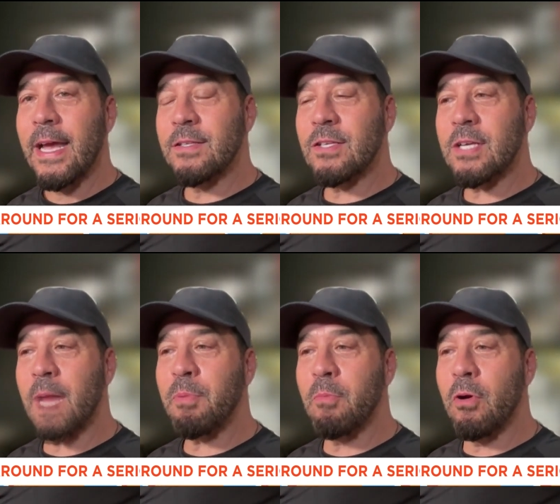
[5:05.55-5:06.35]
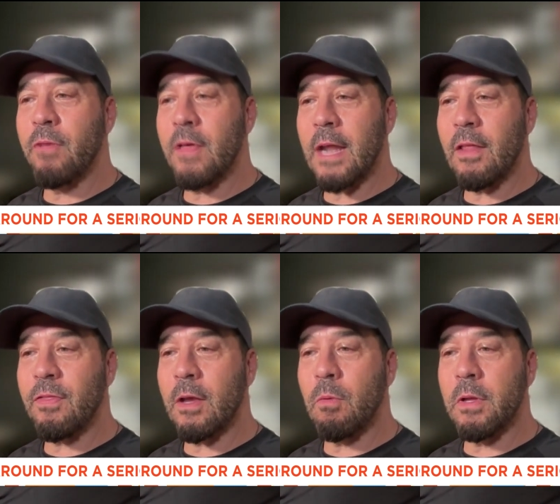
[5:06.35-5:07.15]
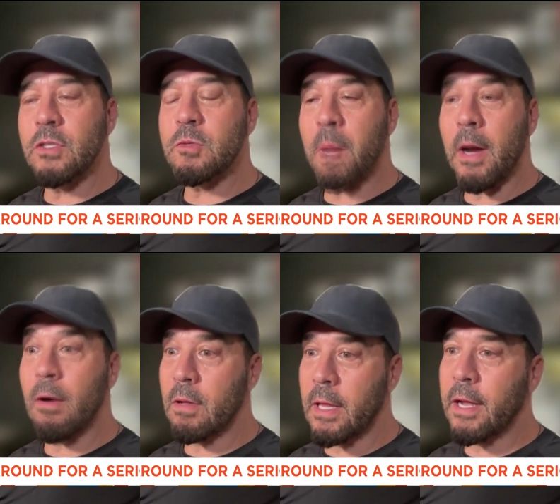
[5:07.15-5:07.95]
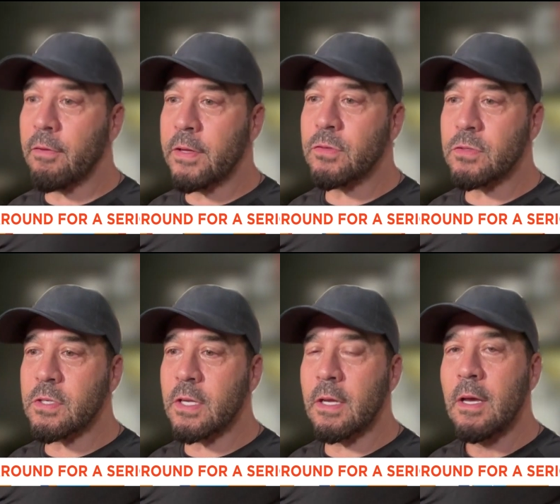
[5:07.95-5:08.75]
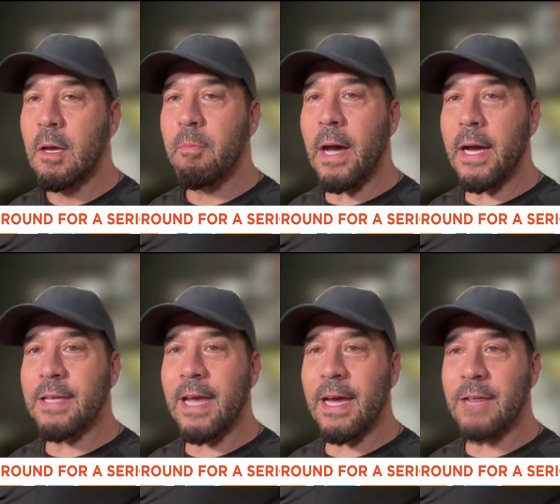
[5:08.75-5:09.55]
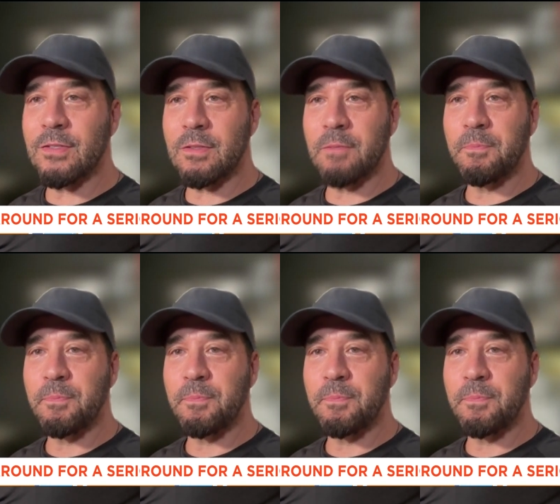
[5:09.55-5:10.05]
It's the type of movie that I think will inspire a lot of interesting podcasts.